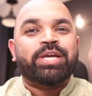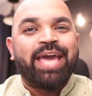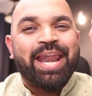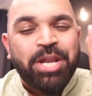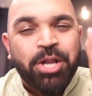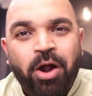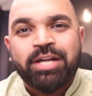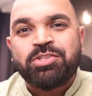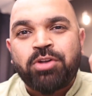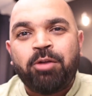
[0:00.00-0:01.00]
cannot
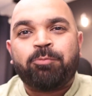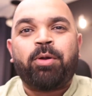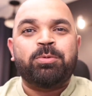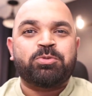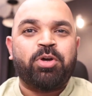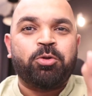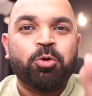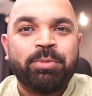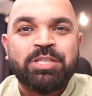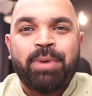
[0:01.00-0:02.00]
solve problems for
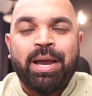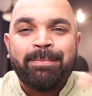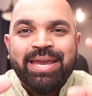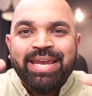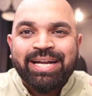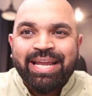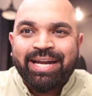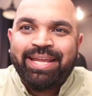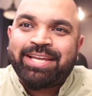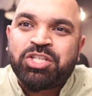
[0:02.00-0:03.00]
humans by making it like a
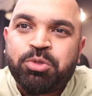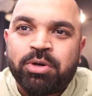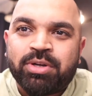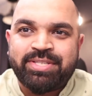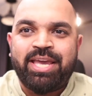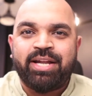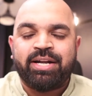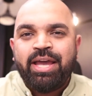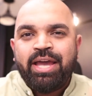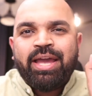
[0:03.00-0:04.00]
textbook saying that,
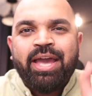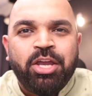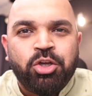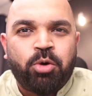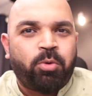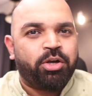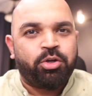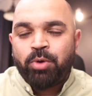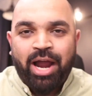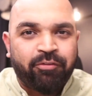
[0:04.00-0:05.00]
hey, you know what,
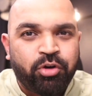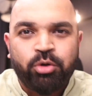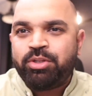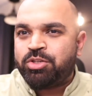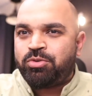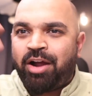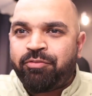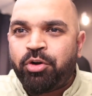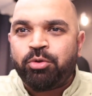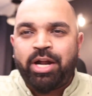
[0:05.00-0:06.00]
you have to do this, you have
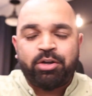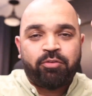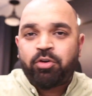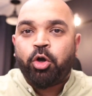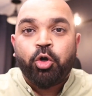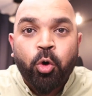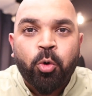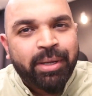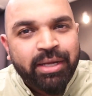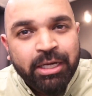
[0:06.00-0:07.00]
to do that, you have to do.
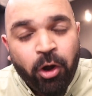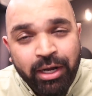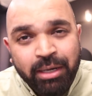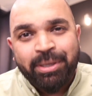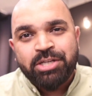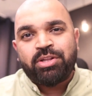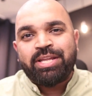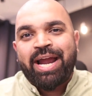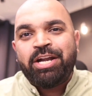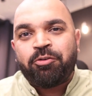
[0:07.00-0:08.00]
No, it all depends on the
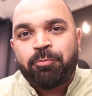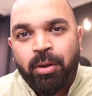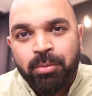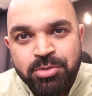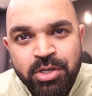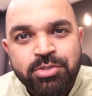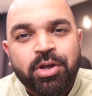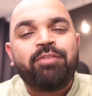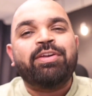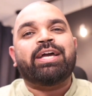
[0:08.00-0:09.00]
kind of problems you're
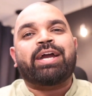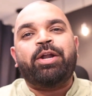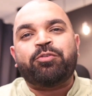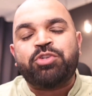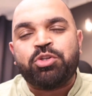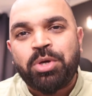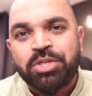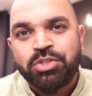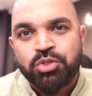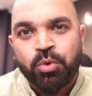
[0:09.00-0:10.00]
solving, the kind of
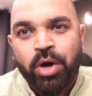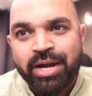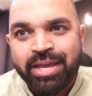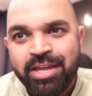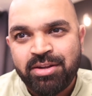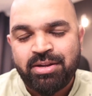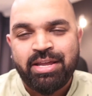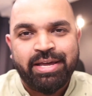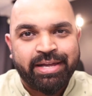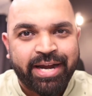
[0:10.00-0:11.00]
situations you are in,
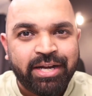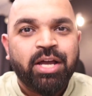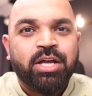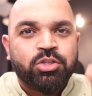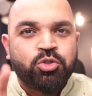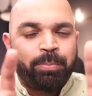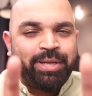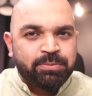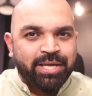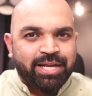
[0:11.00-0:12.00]
right? So
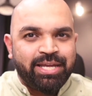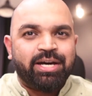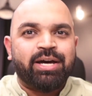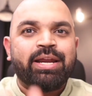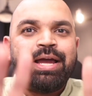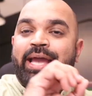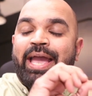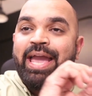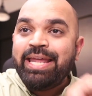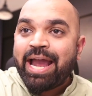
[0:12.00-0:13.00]
please be clear,
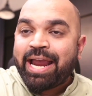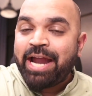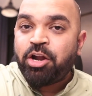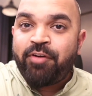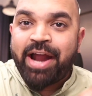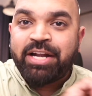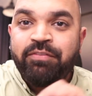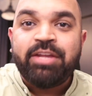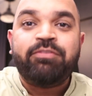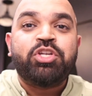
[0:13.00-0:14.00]
any kind of
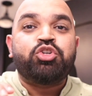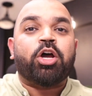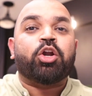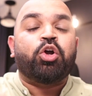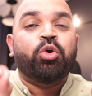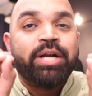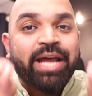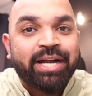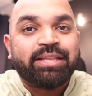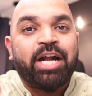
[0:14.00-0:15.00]
activity which you are good
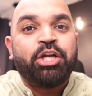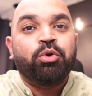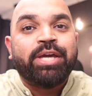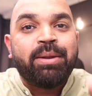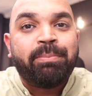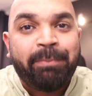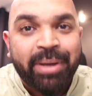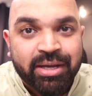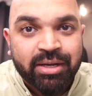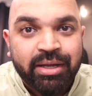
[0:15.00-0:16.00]
at, that you can
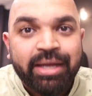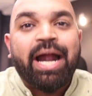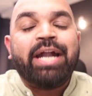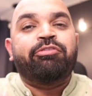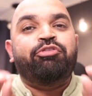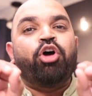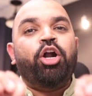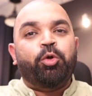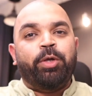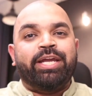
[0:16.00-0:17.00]
pick. And if you're
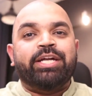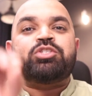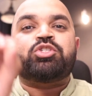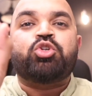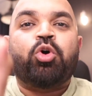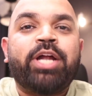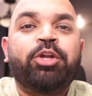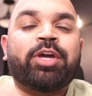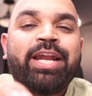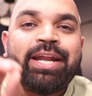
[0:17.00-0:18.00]
doing it so that you
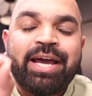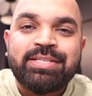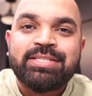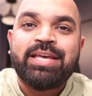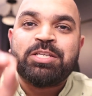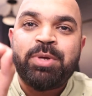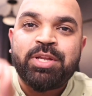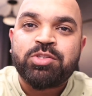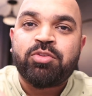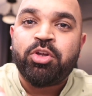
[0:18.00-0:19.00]
can enhance the
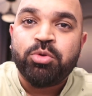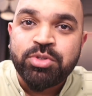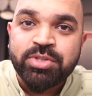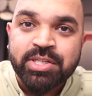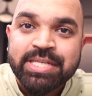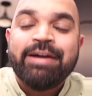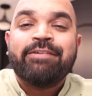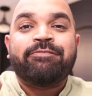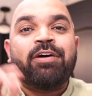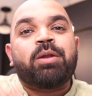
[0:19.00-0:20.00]
experience of the users
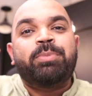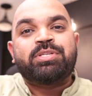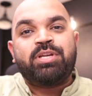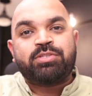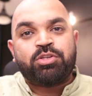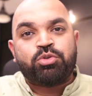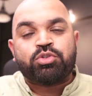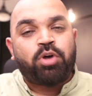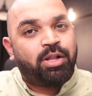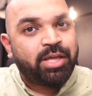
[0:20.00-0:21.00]
for businesses to
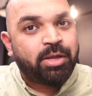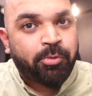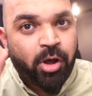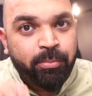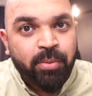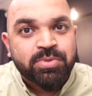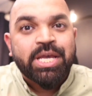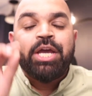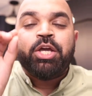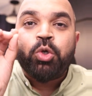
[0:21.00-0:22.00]
solve their problems,
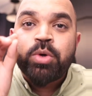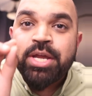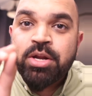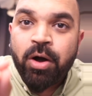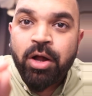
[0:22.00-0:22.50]
you can call